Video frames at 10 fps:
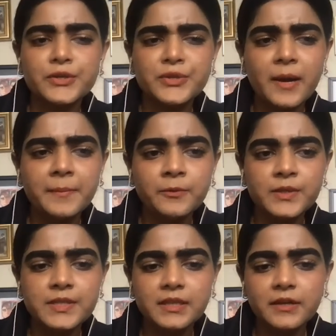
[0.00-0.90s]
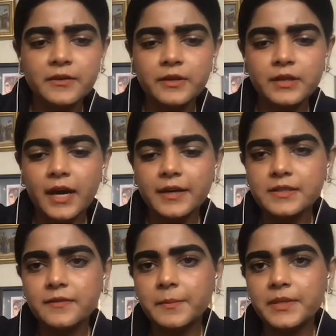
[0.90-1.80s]
So, I mean, we see different kinds of
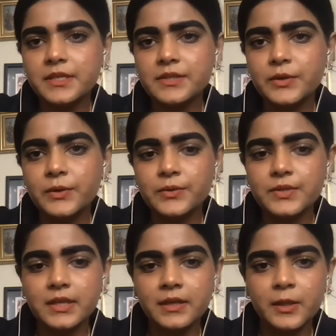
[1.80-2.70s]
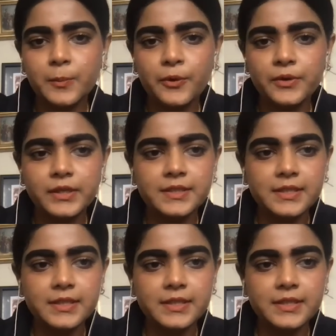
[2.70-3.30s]
images used in the protest